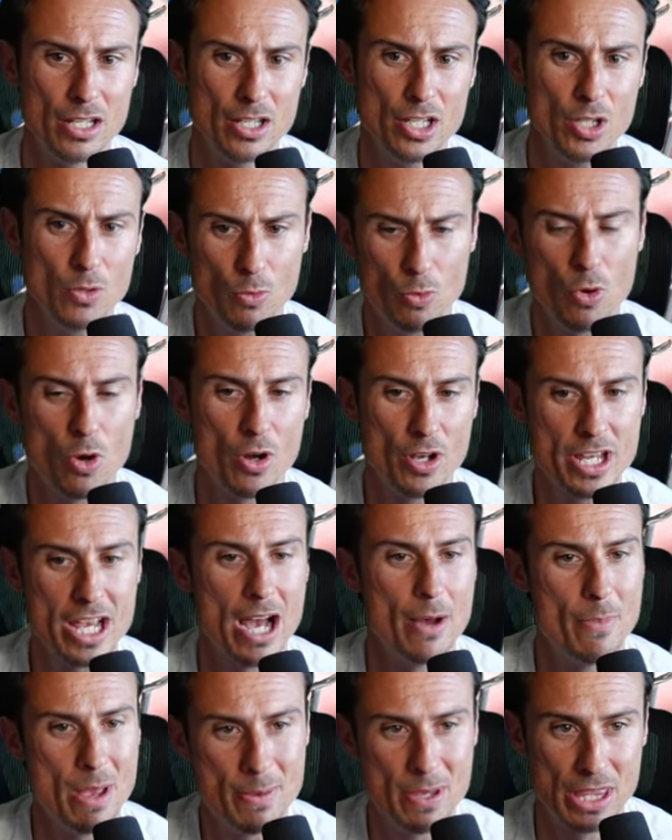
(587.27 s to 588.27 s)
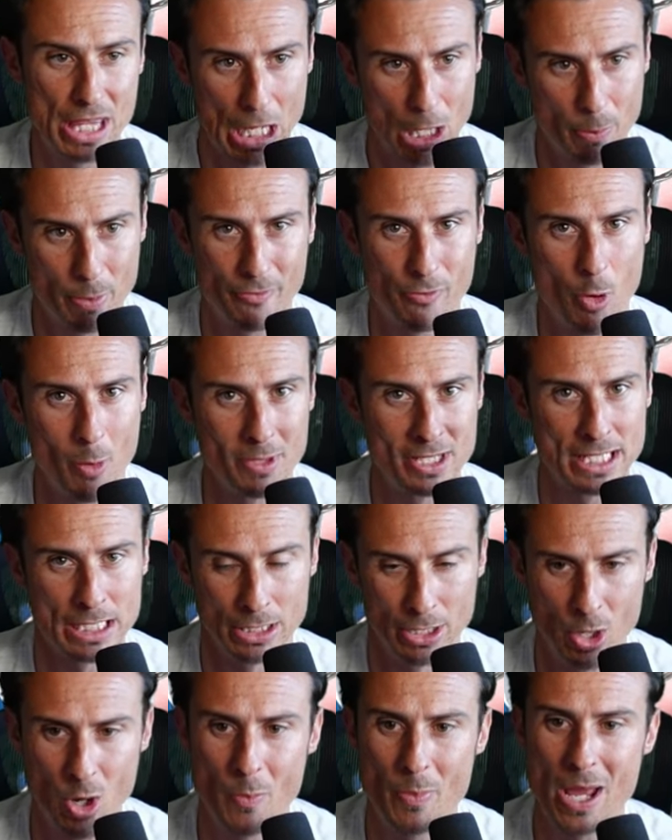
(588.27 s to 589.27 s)
Well, yeah, maybe their performance a
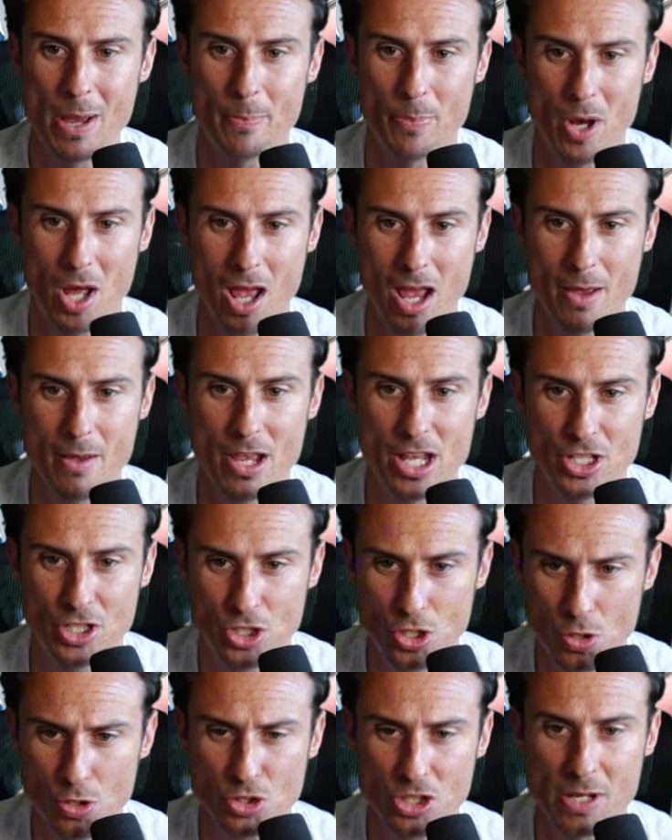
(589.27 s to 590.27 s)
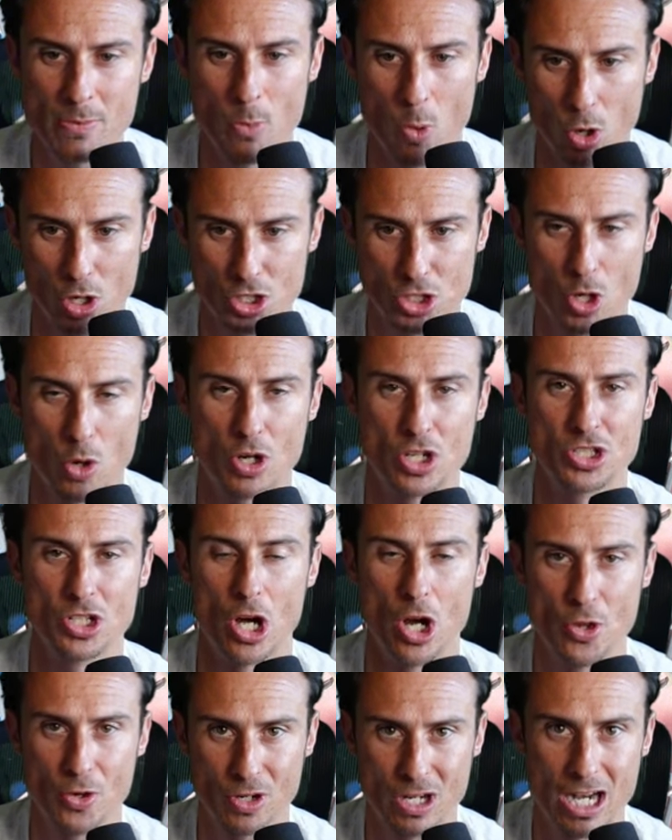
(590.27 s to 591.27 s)
little bit, but it's usually more so because
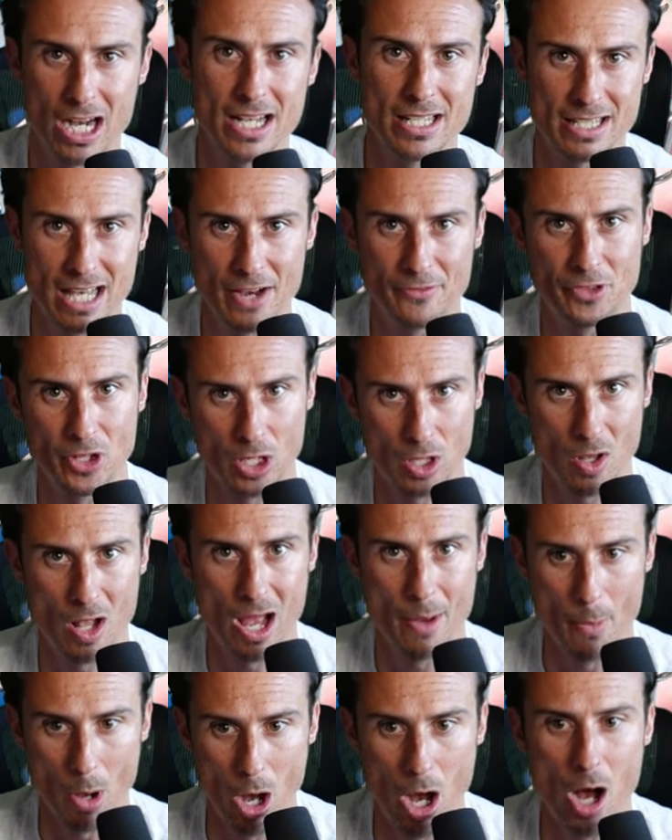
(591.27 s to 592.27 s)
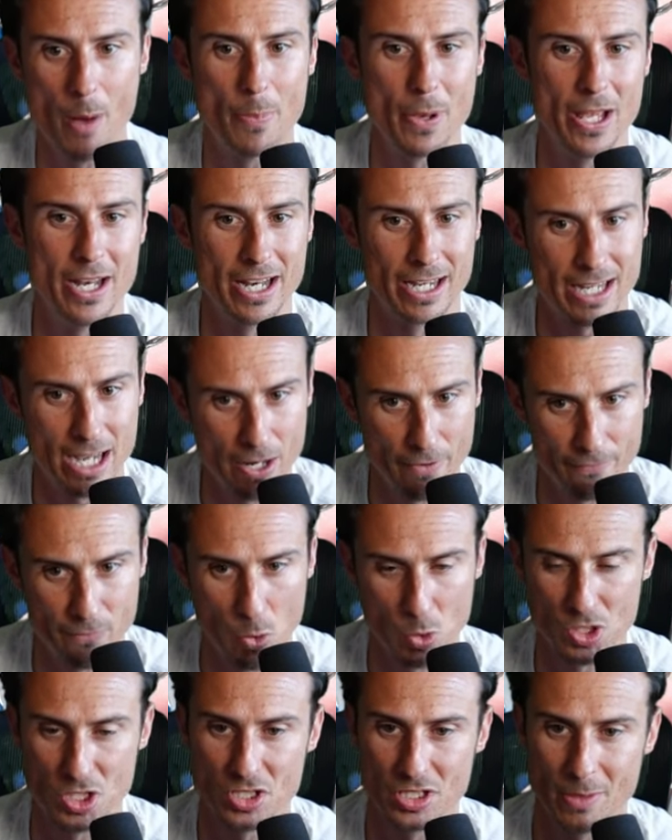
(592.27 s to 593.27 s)
other guys have to climb up and it kind of
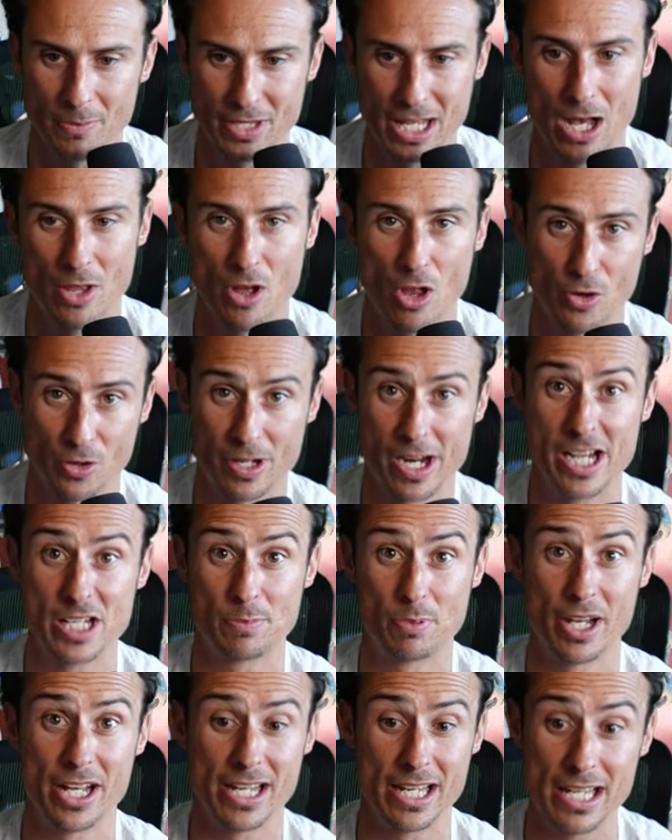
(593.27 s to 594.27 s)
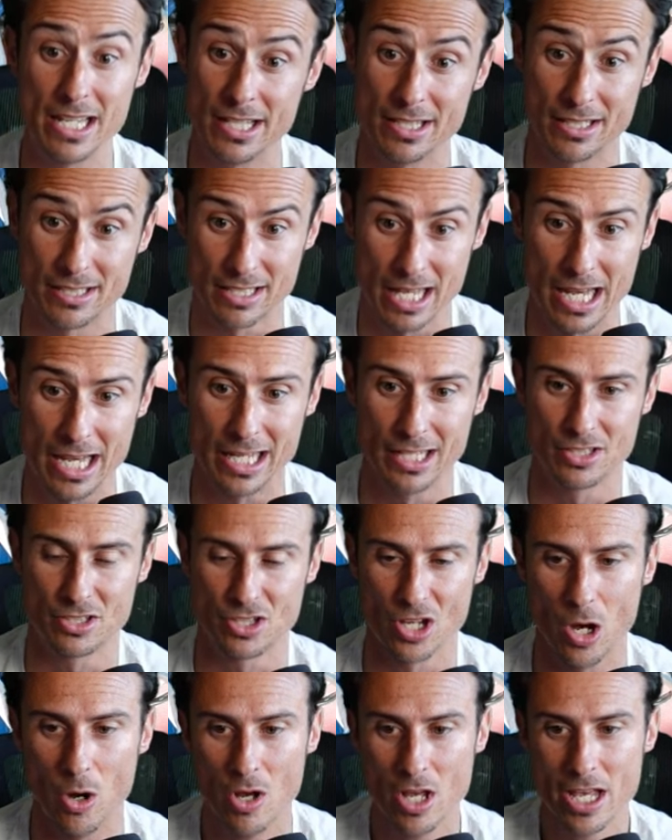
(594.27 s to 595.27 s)
forces them down. Other guys played insane.
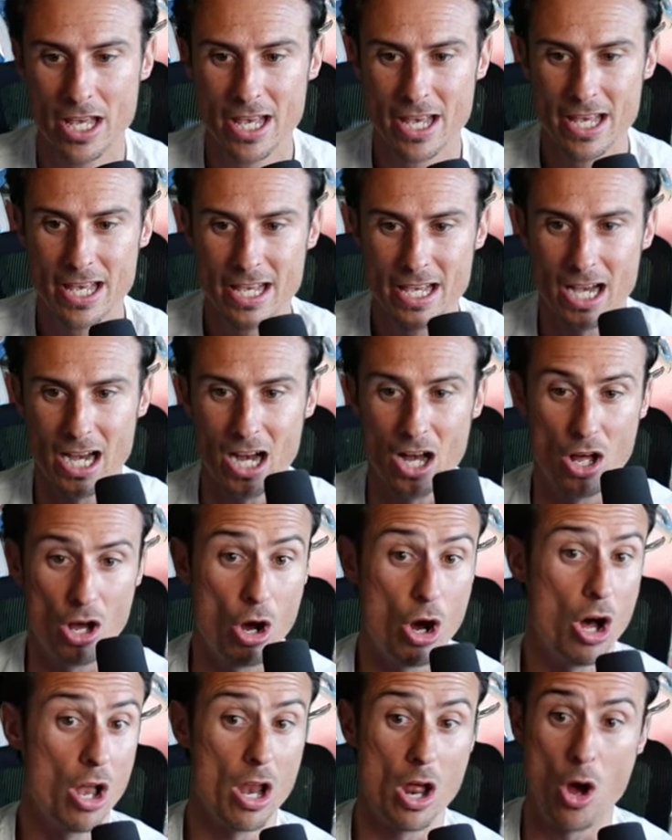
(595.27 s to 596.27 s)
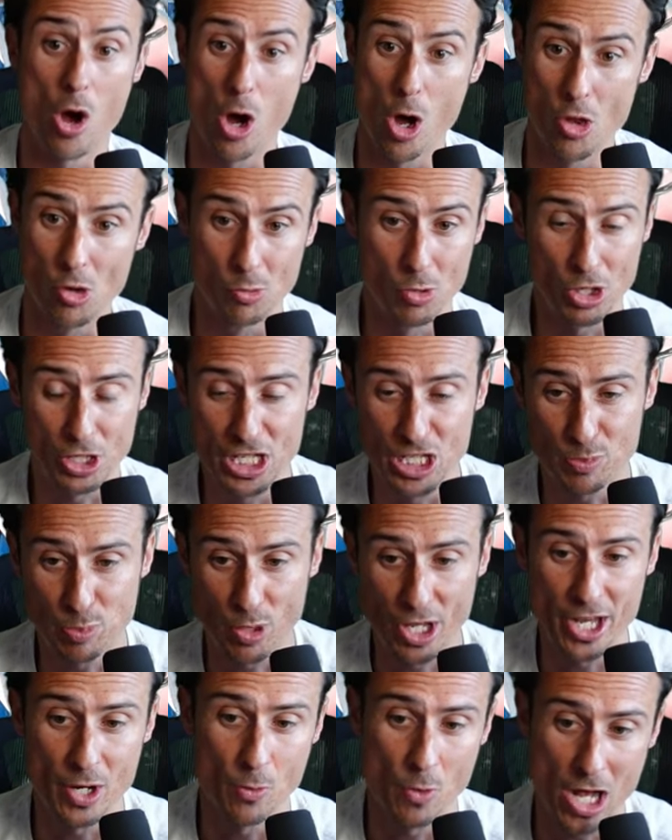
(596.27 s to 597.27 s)
So all the rookies
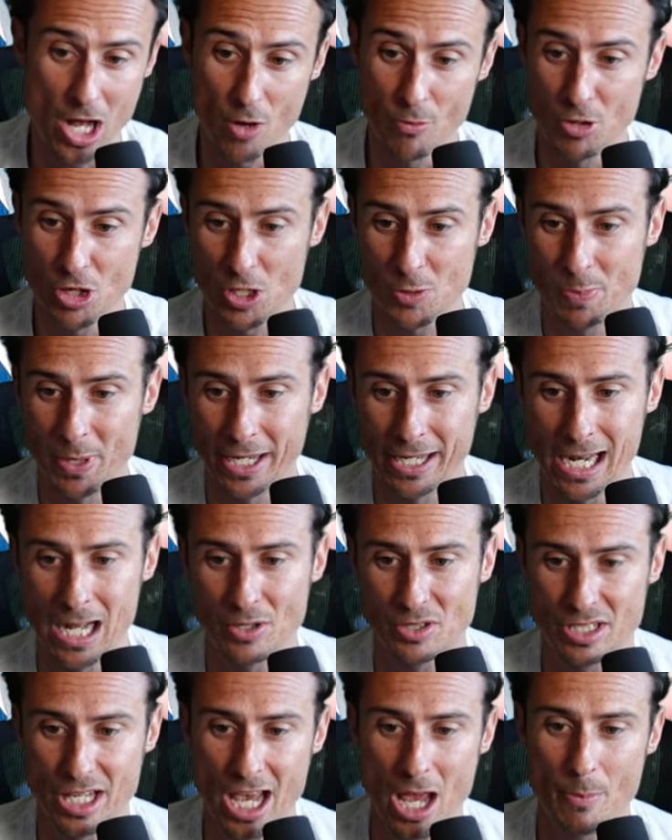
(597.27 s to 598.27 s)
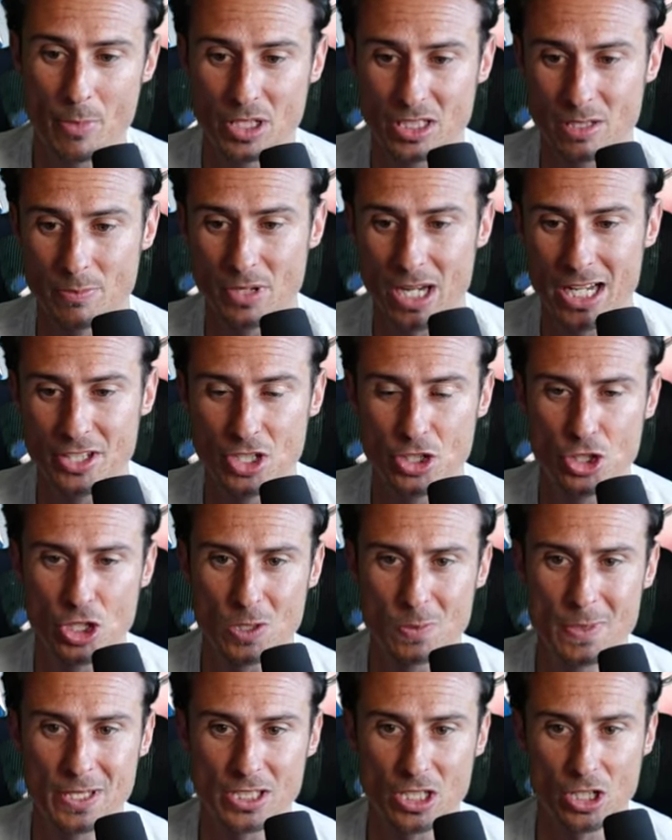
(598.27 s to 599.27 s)
playing well. We're just picking out 10, but some guys that
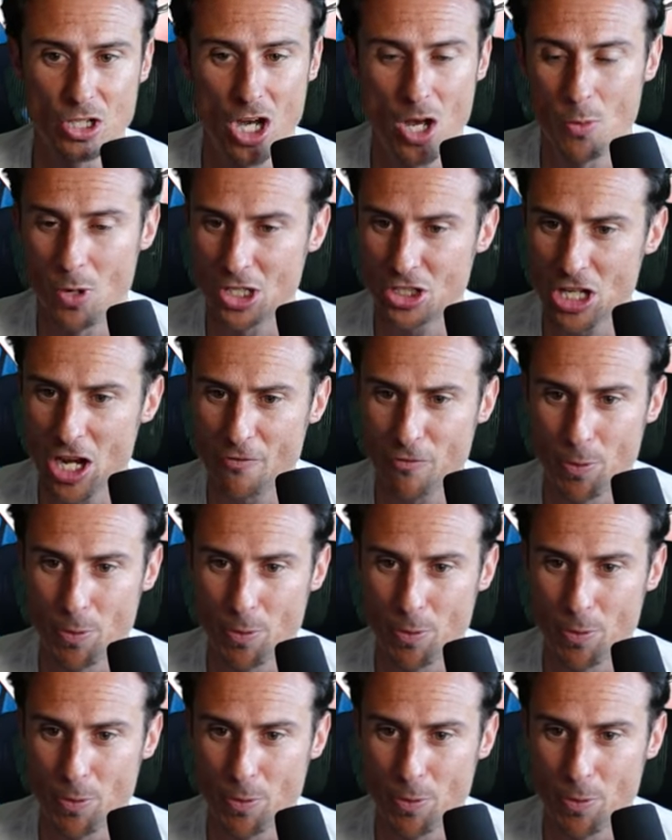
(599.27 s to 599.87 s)
just missed the cut. Watch out for